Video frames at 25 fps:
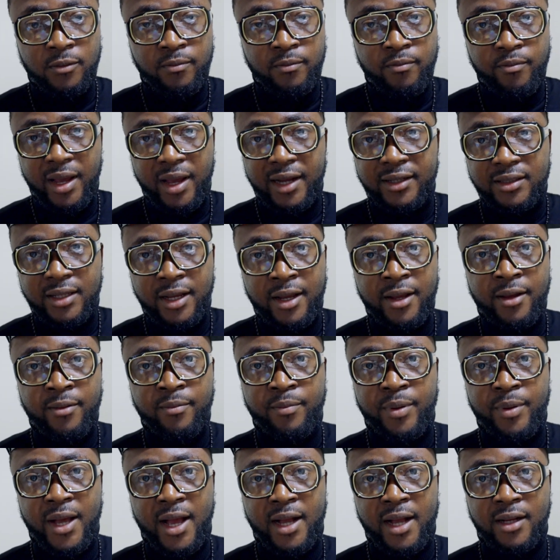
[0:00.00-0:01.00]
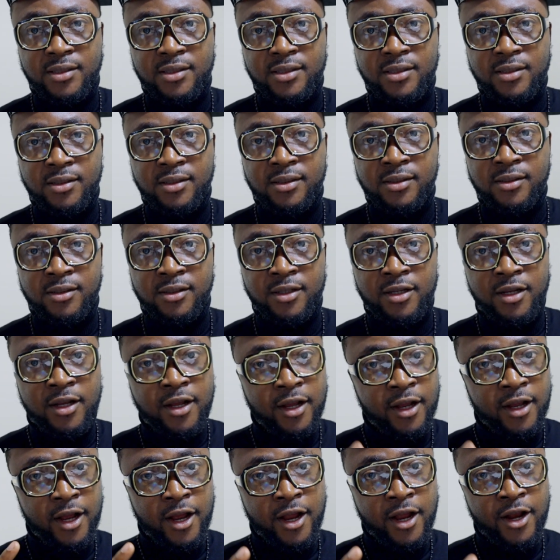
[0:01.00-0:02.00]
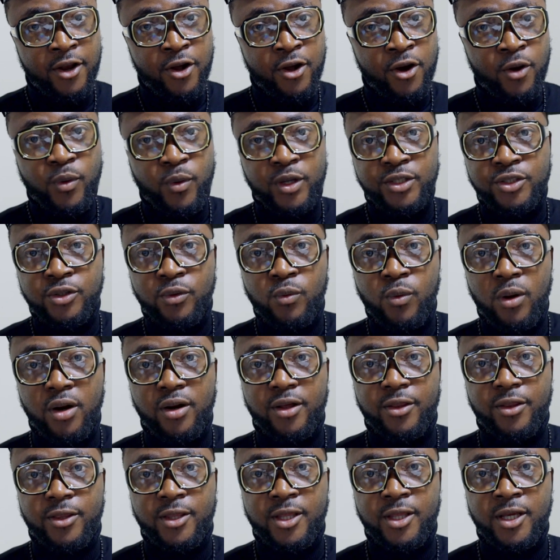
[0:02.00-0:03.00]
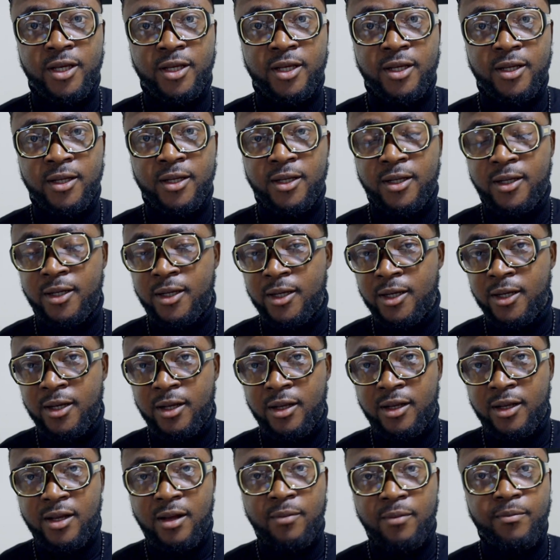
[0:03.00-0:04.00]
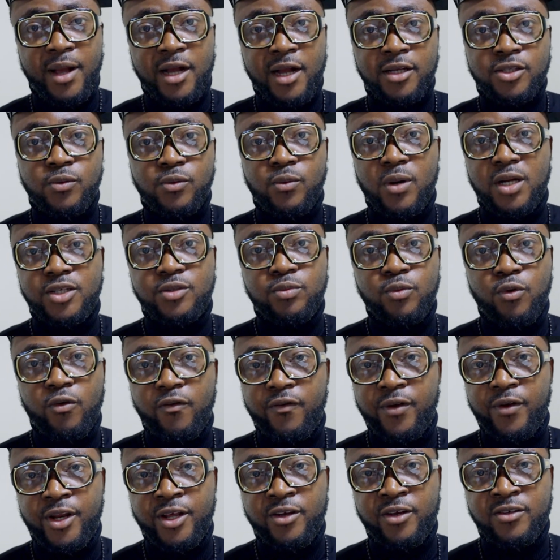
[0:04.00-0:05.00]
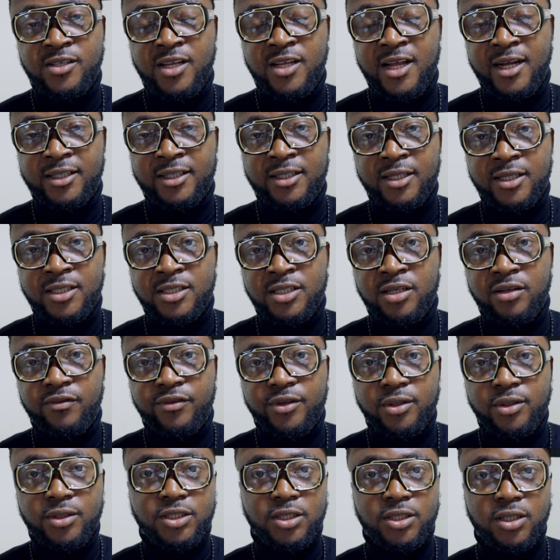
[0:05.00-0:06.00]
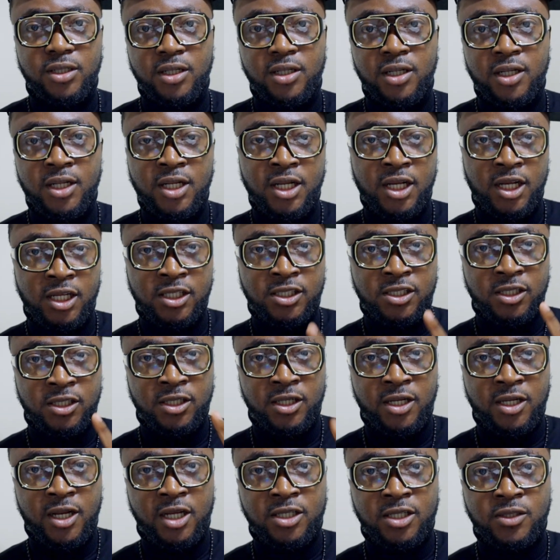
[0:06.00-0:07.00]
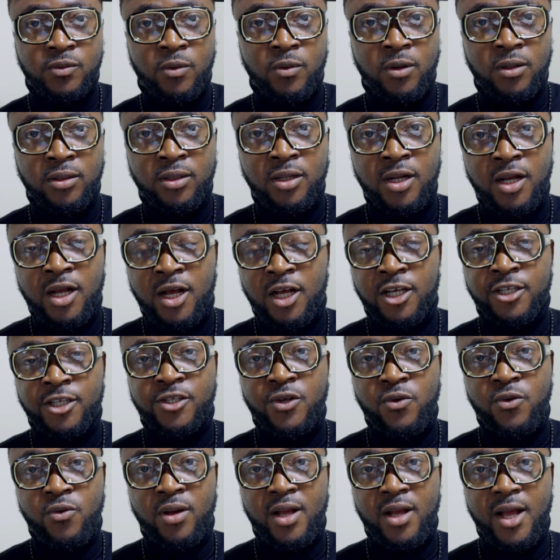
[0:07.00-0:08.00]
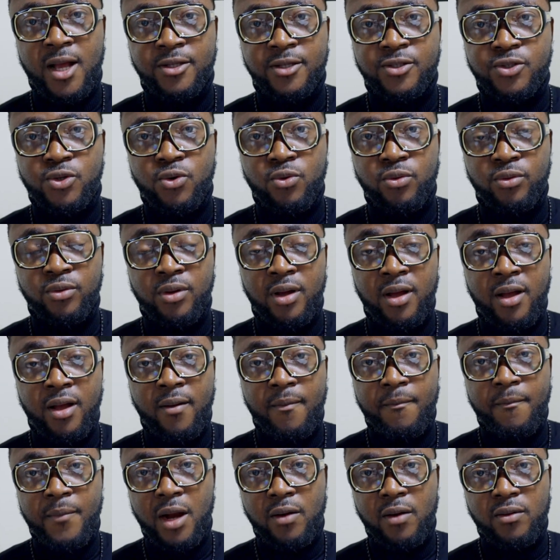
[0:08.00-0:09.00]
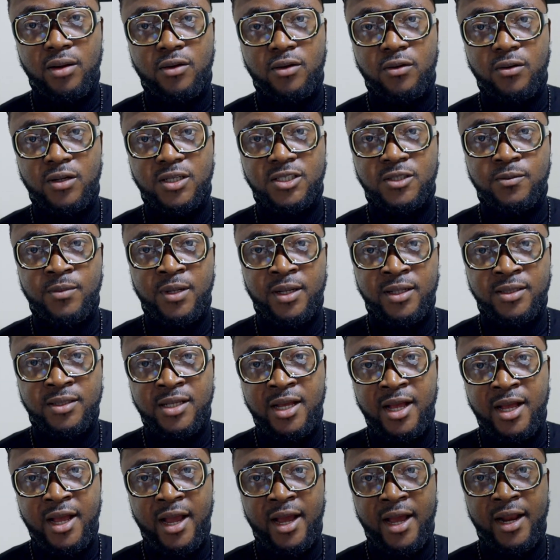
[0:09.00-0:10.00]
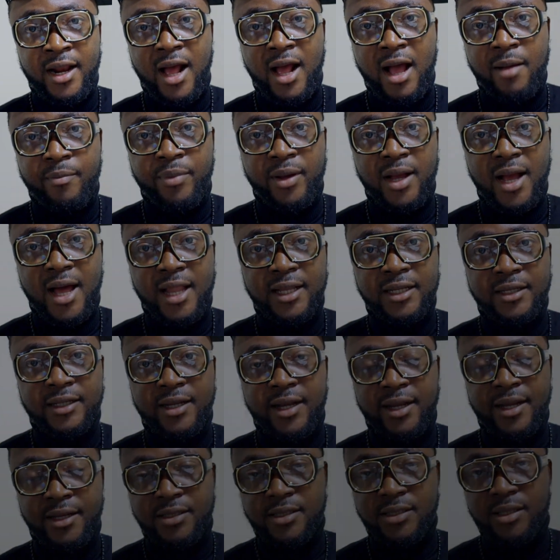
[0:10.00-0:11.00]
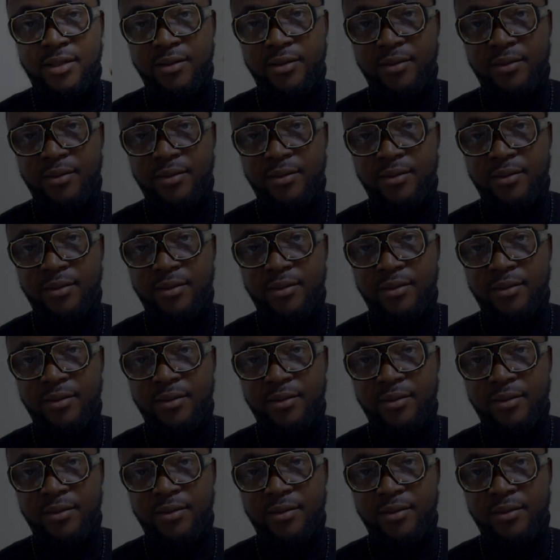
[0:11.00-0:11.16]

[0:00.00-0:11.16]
Make the impact and know what you're worth. Come back to watch more videos like this in the future. Until the next one, I'll see you guys soon. Merry Christmas and happy holidays.